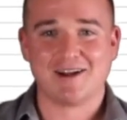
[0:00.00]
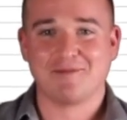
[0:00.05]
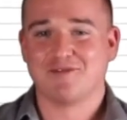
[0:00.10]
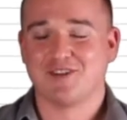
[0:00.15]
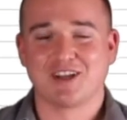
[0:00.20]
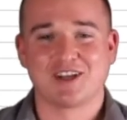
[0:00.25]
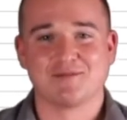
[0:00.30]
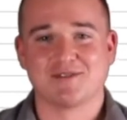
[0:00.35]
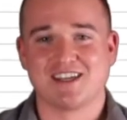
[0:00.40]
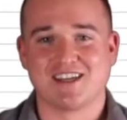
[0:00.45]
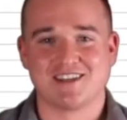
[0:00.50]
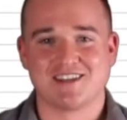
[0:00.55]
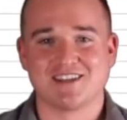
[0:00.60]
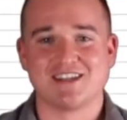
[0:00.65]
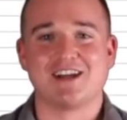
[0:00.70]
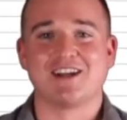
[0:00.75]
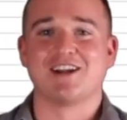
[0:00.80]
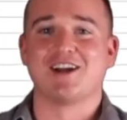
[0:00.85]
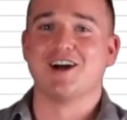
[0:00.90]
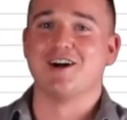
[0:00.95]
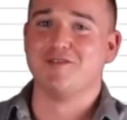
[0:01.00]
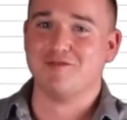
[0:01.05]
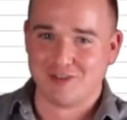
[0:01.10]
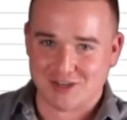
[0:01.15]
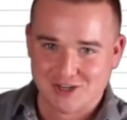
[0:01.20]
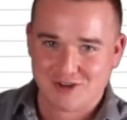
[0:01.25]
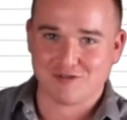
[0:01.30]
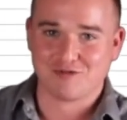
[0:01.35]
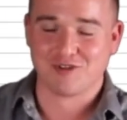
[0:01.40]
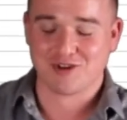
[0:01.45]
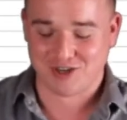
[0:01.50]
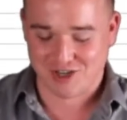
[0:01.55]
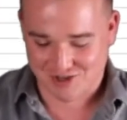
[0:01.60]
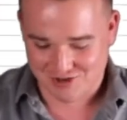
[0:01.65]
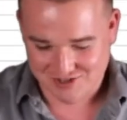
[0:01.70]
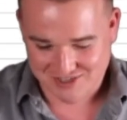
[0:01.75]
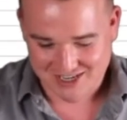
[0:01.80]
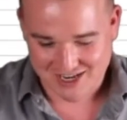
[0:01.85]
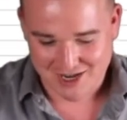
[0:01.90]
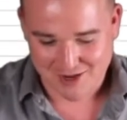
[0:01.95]
I feel like I'm saying this a lot. A video for
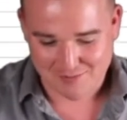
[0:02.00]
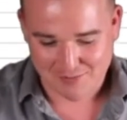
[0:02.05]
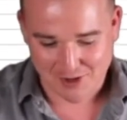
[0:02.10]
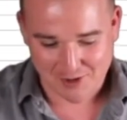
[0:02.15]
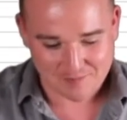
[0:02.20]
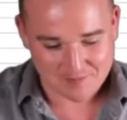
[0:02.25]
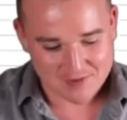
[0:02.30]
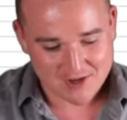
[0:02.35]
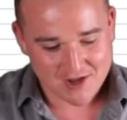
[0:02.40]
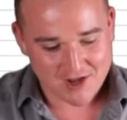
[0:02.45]
another day. But